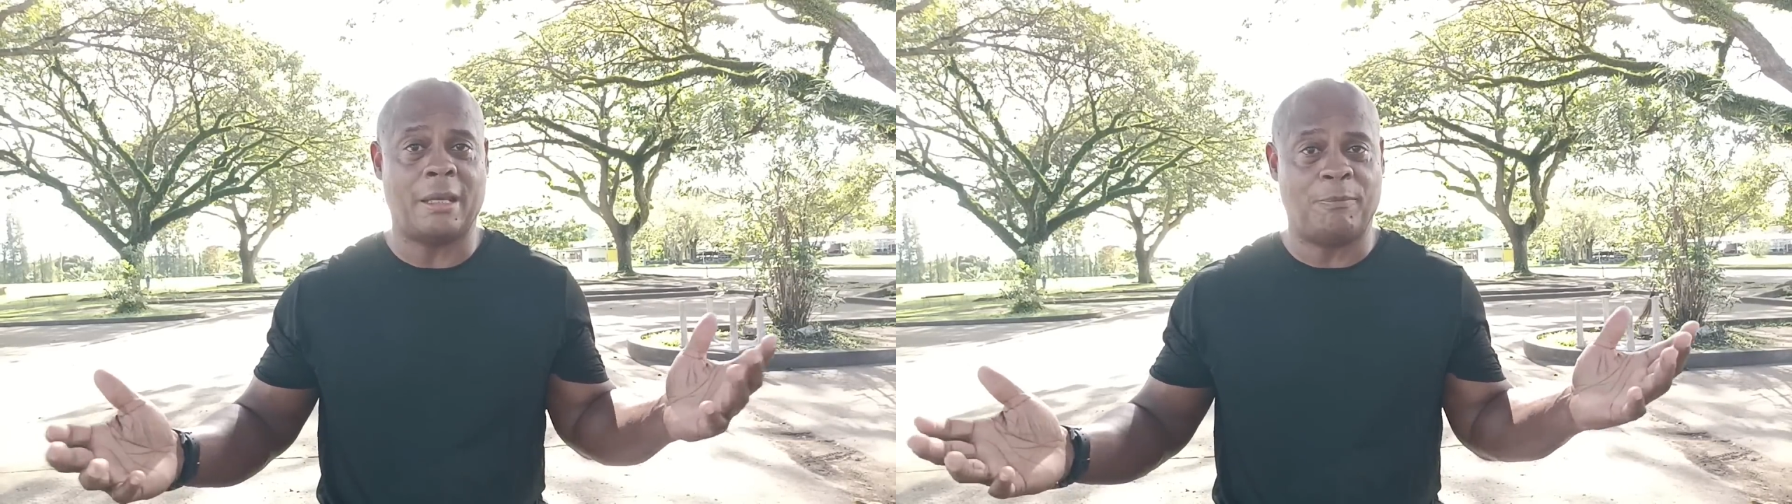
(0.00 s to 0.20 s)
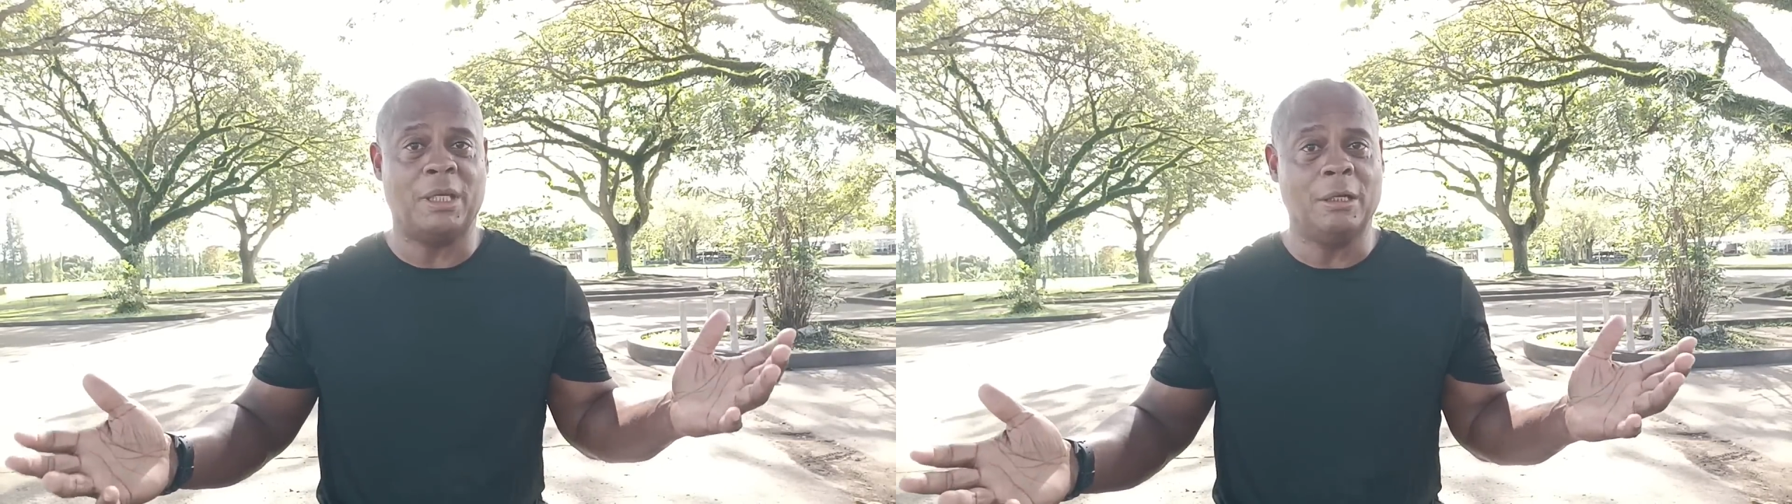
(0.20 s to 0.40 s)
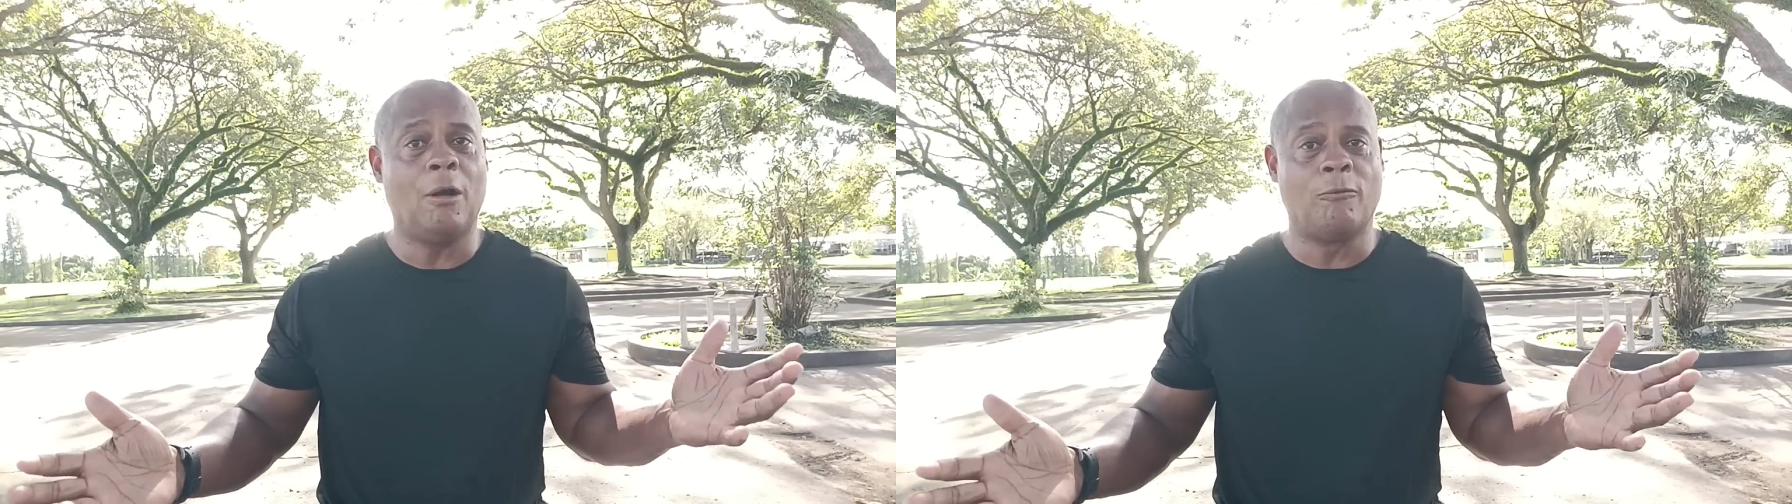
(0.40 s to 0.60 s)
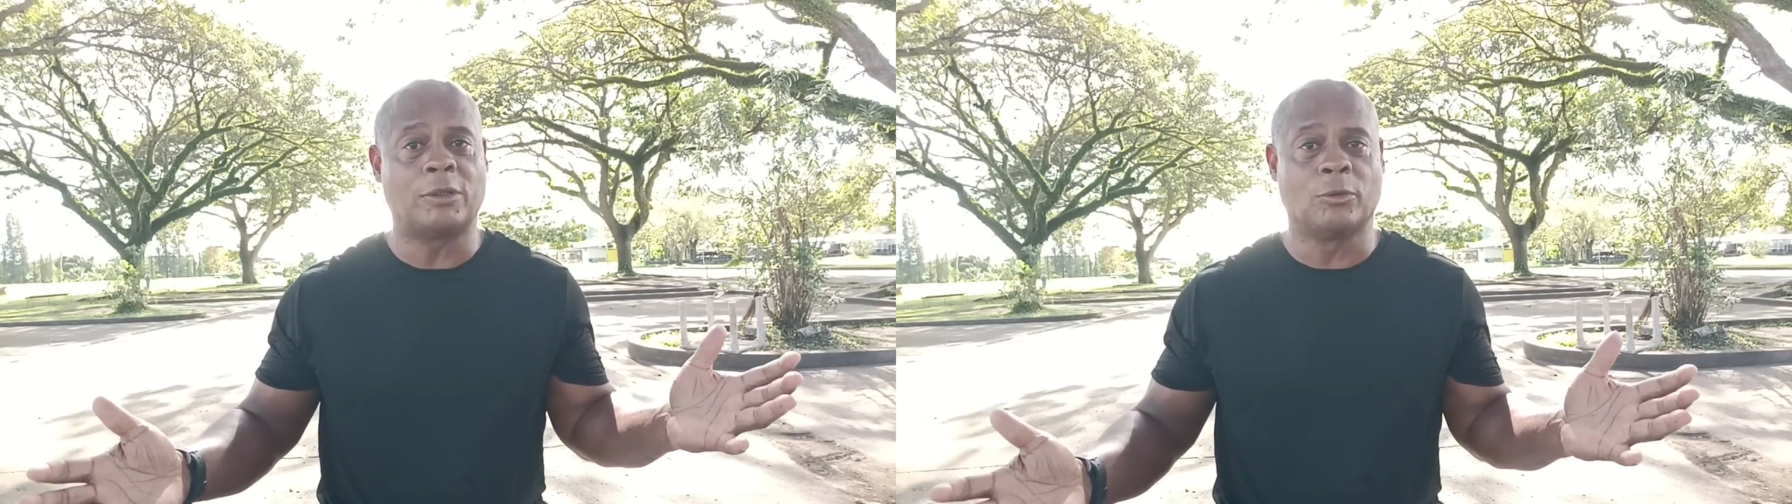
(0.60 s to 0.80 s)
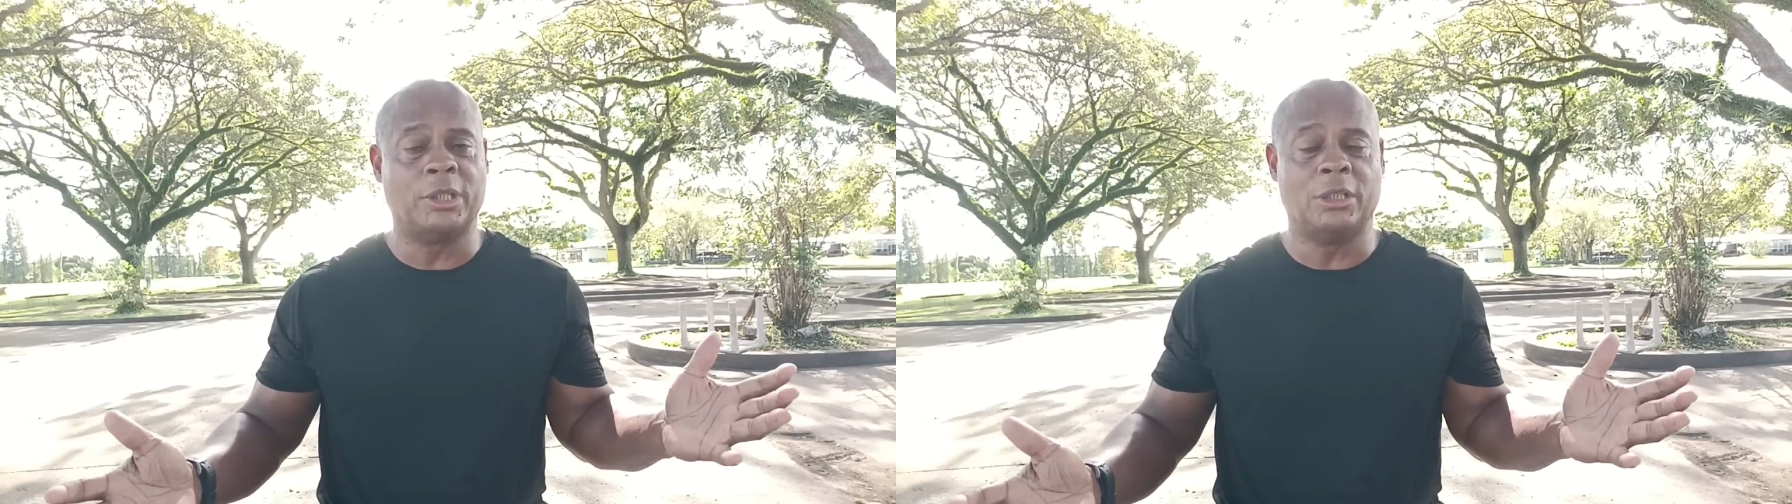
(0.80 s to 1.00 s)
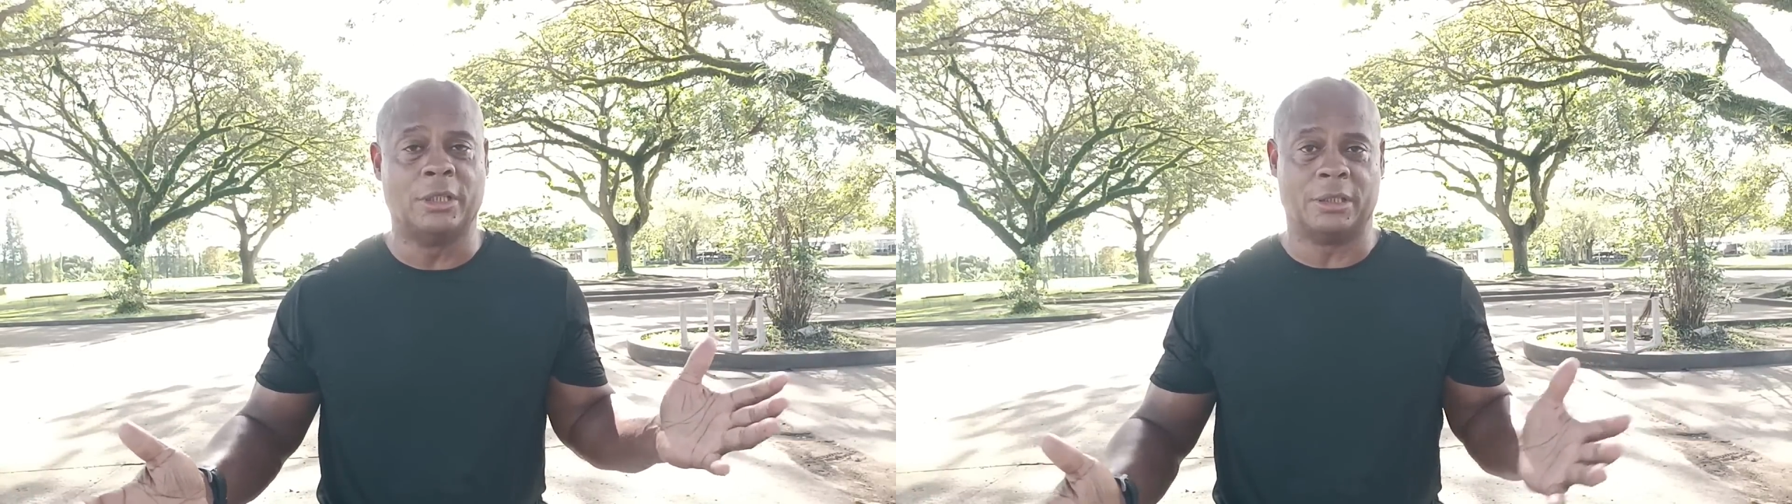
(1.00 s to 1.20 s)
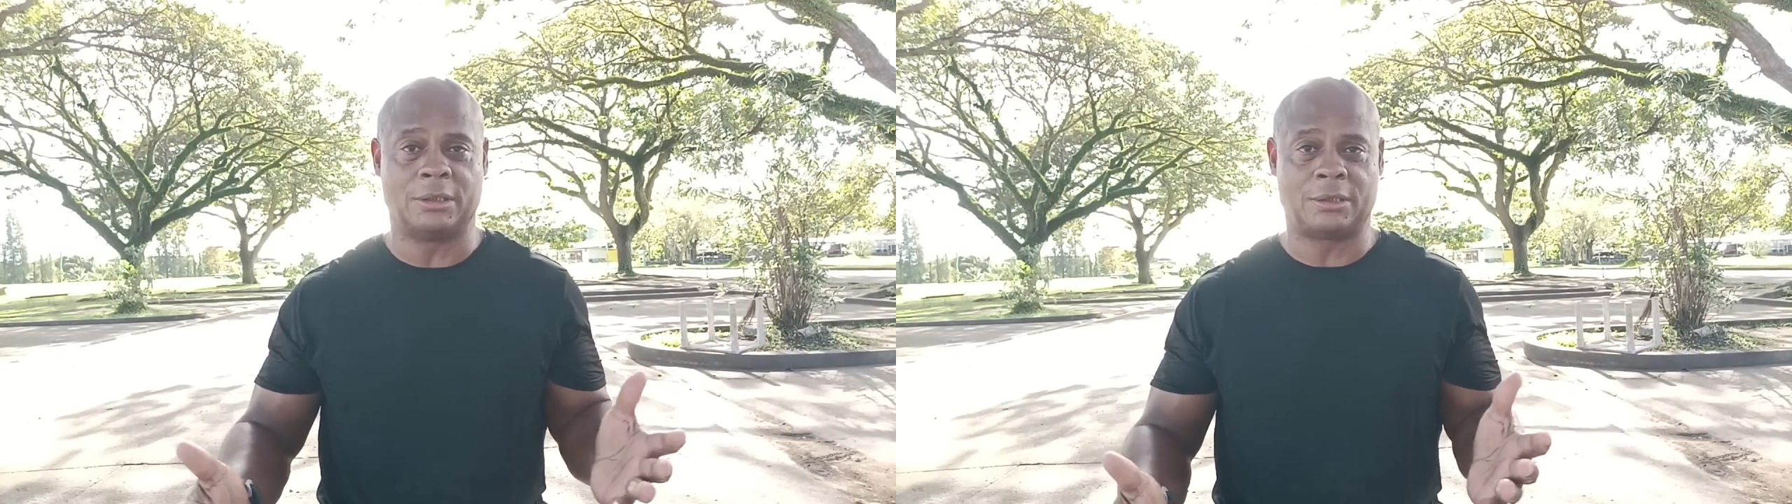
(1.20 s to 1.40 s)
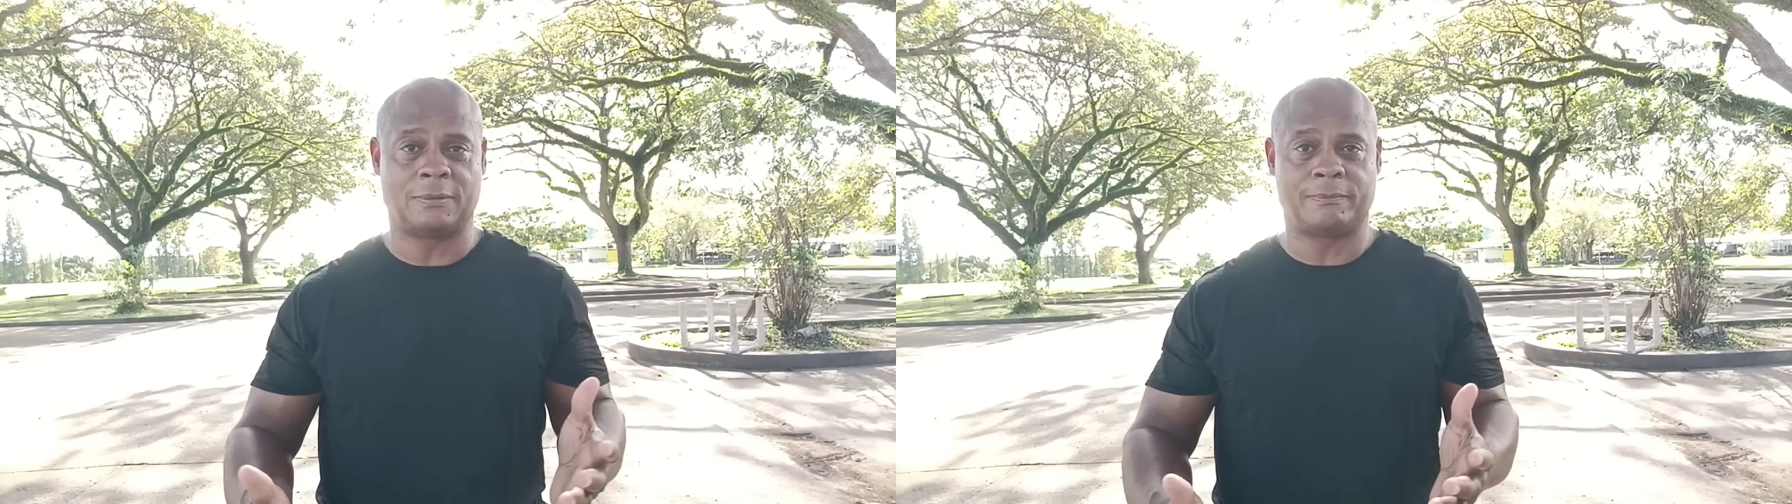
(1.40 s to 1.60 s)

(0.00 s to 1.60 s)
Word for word: had been here over three years